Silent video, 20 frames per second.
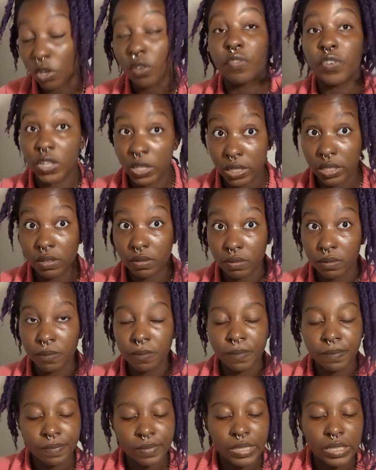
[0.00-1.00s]
feel it.
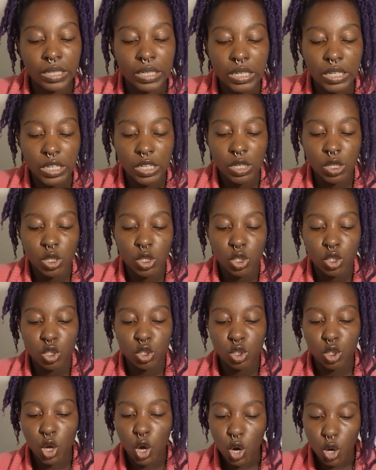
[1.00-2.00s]

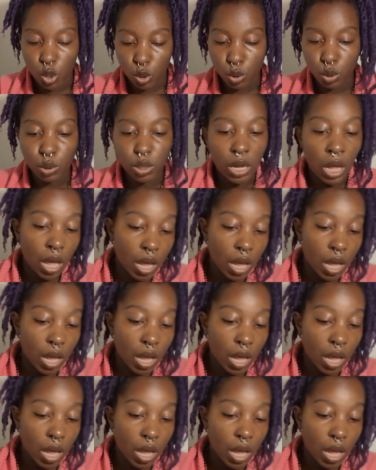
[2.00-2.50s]
So,